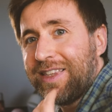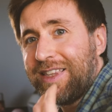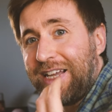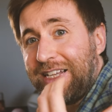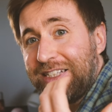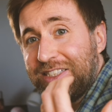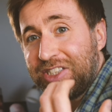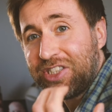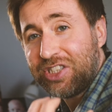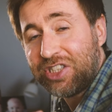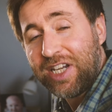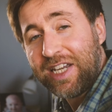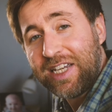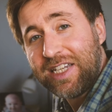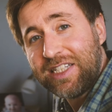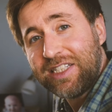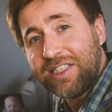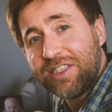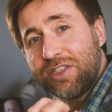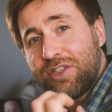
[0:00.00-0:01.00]
that
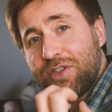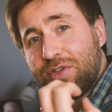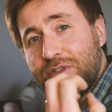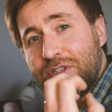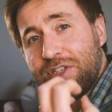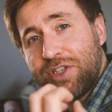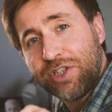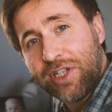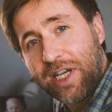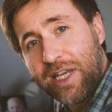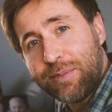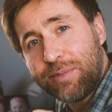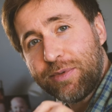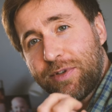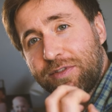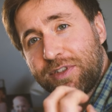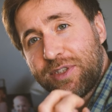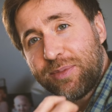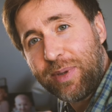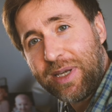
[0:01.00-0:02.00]
change to the shape of
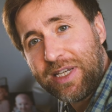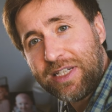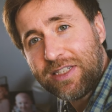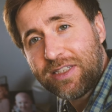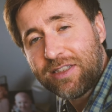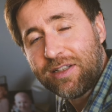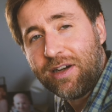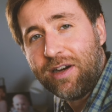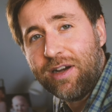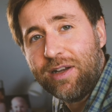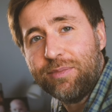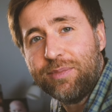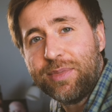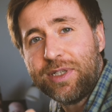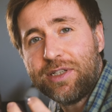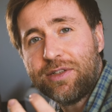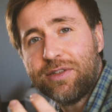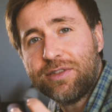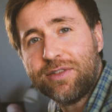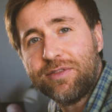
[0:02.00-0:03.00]
space time
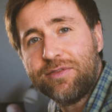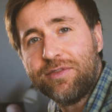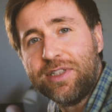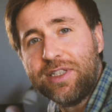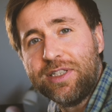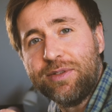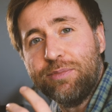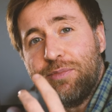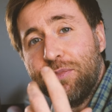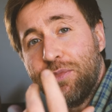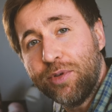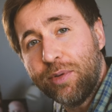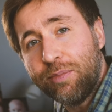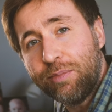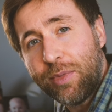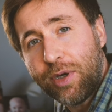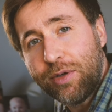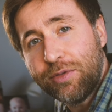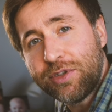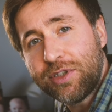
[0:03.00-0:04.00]
because of the mo-
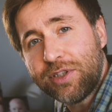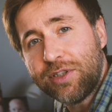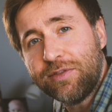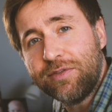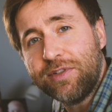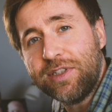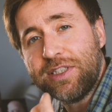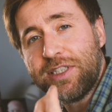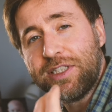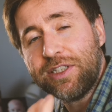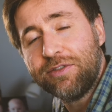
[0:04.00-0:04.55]
motion of these